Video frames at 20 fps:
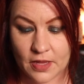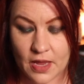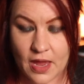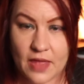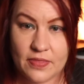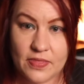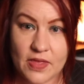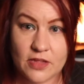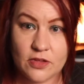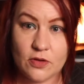
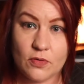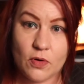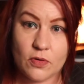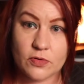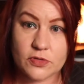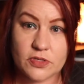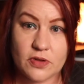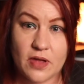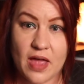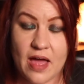And then you
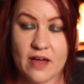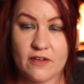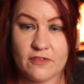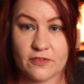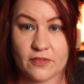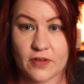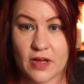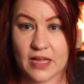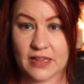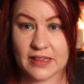also
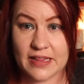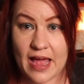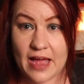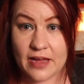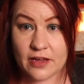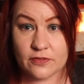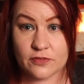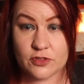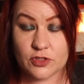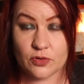have a
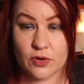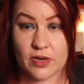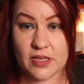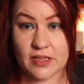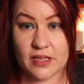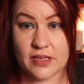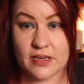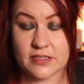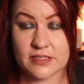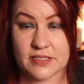lack of joy
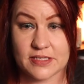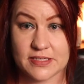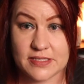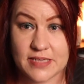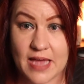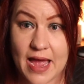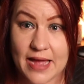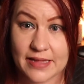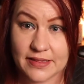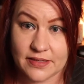leading to
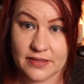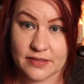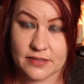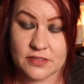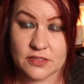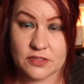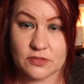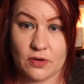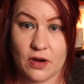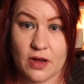
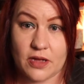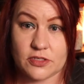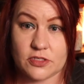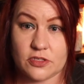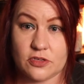sadness, right?